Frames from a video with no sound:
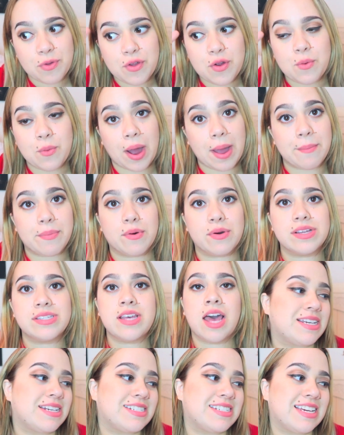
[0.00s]
with her white
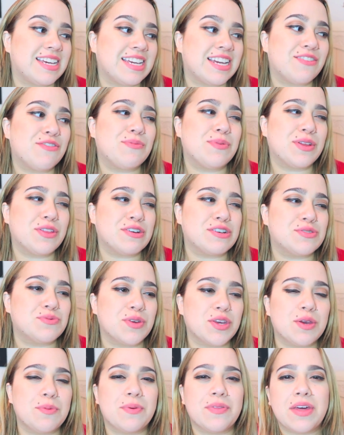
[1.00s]
boys. Like, dang, everybody looks
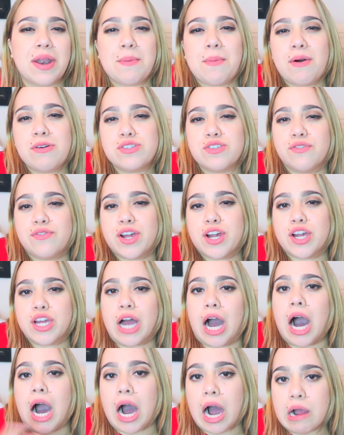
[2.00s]
really cute, but then I'm also
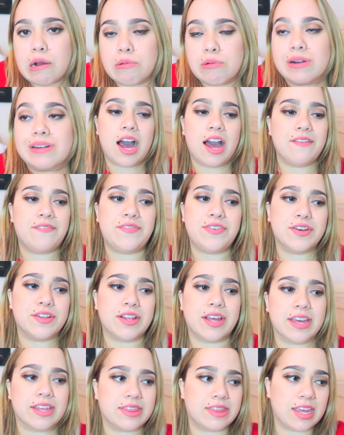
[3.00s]
very awkward. I feel
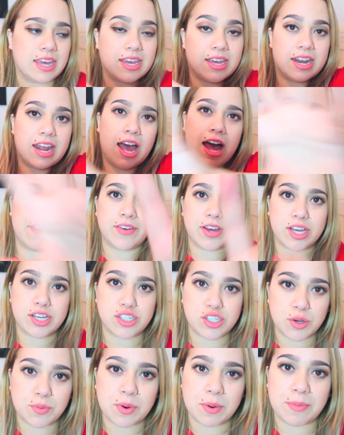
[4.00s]
like they could have like
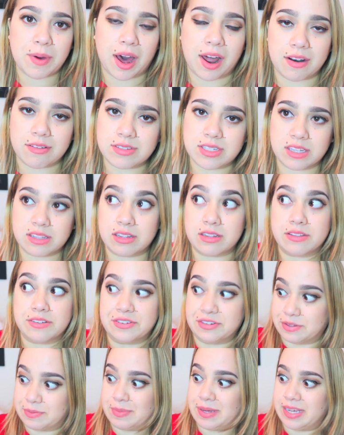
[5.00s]
supermodels and then
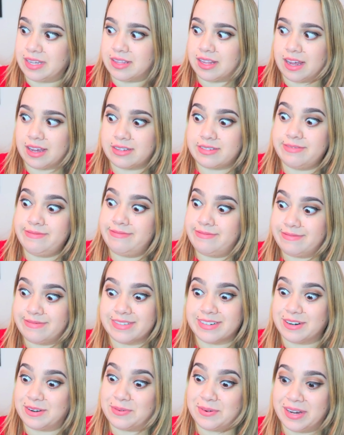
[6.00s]
there's me, like,
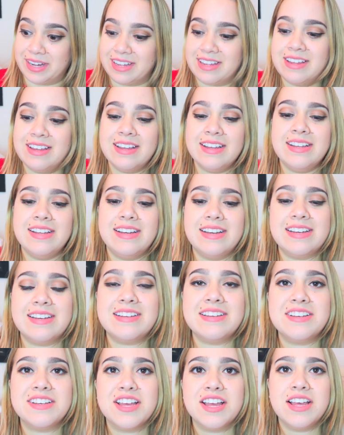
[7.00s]
girl, what?
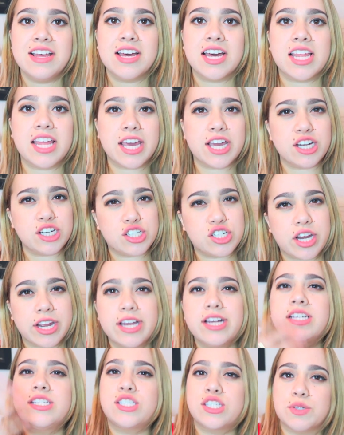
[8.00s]
Like
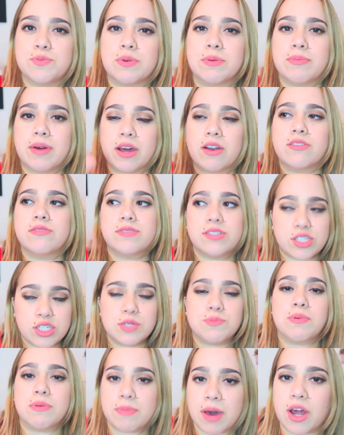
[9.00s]
Andrea,
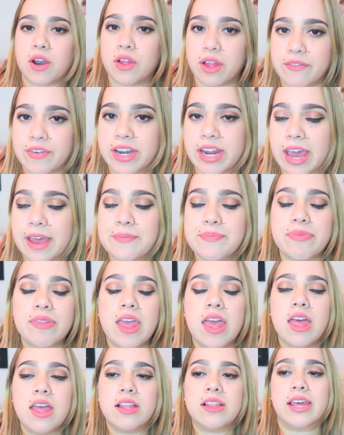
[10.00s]
supermodel every day.
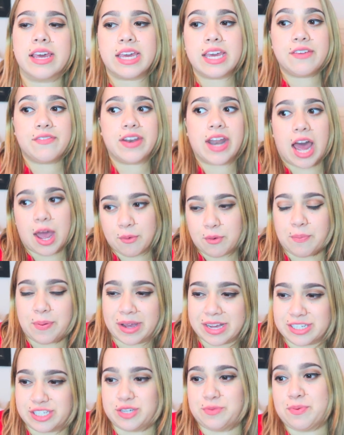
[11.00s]
Like even I would
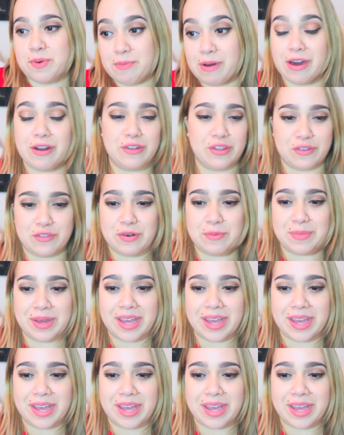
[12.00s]
pick a supermodel over